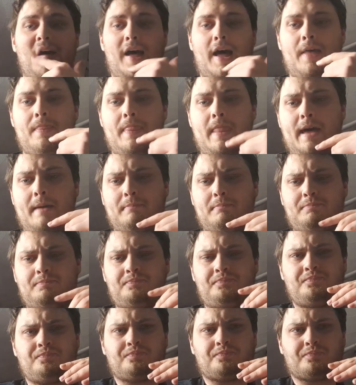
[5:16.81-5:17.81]
And then
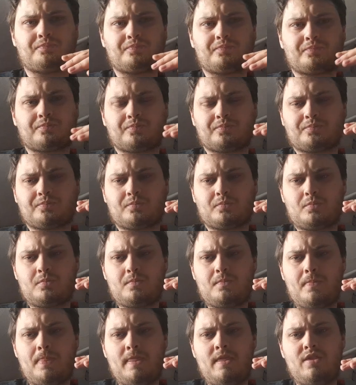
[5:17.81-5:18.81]

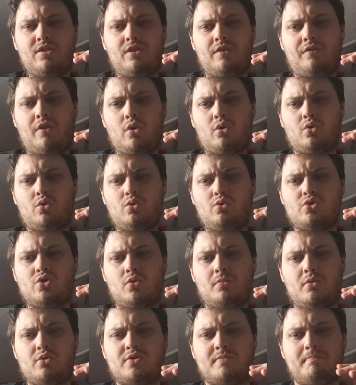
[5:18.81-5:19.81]
the vocals
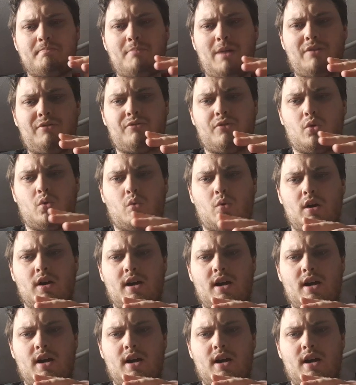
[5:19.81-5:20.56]
almost muffle,